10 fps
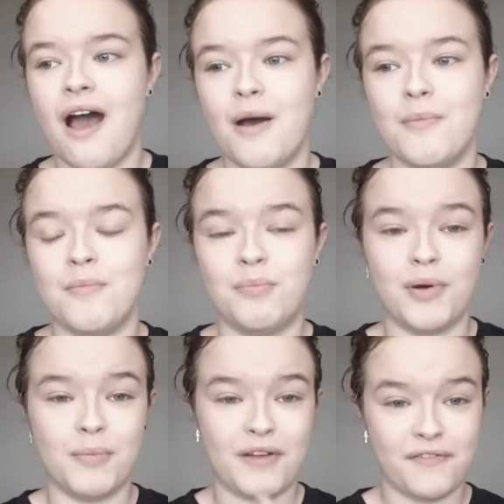
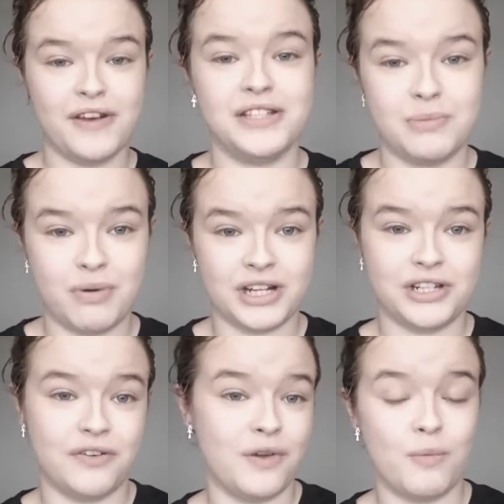But my first
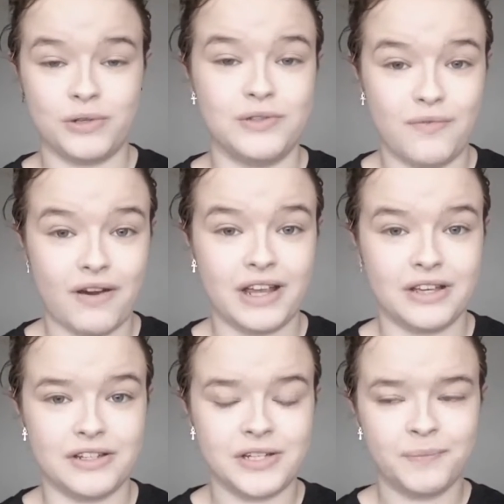impression of it wasn't very
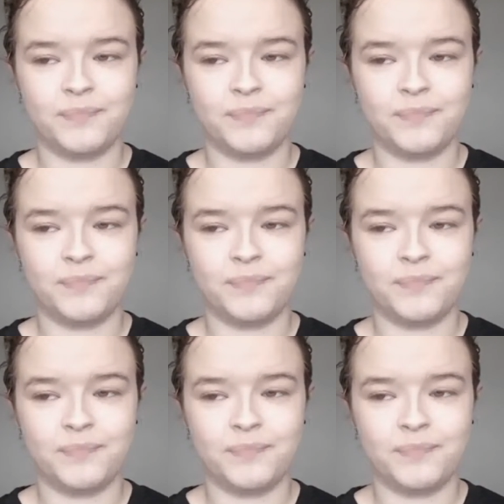good.